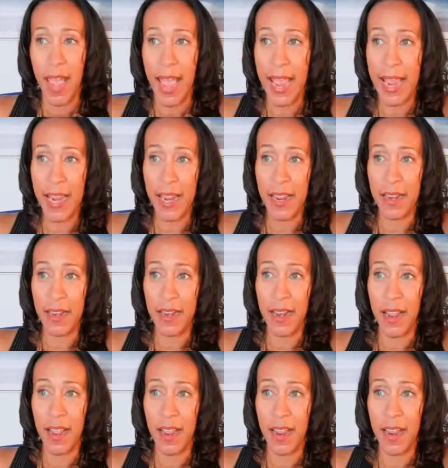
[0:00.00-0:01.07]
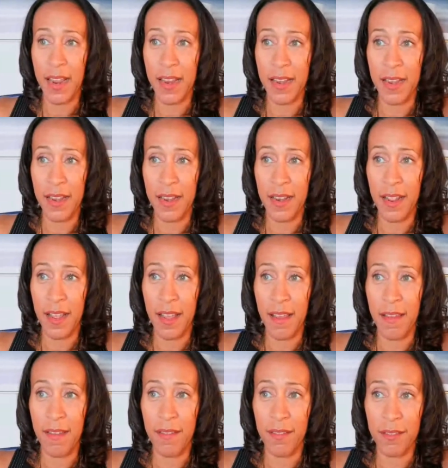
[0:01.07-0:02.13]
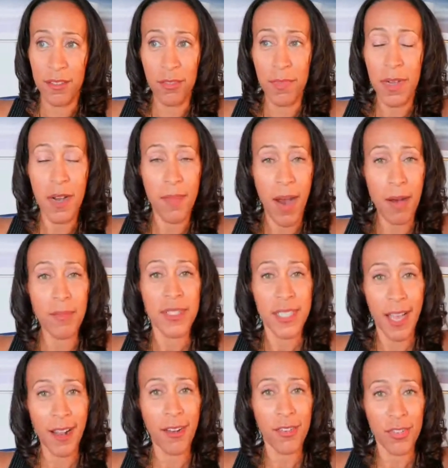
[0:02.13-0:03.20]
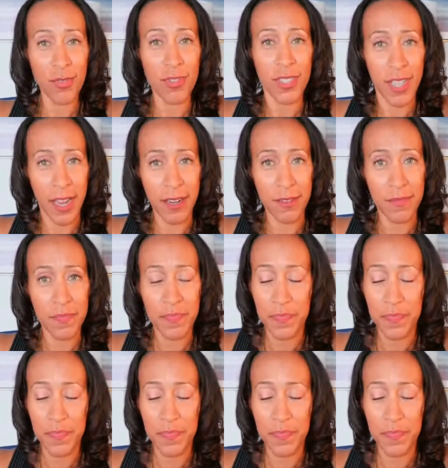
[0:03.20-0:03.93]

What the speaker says: And you become homicidal or suicidal.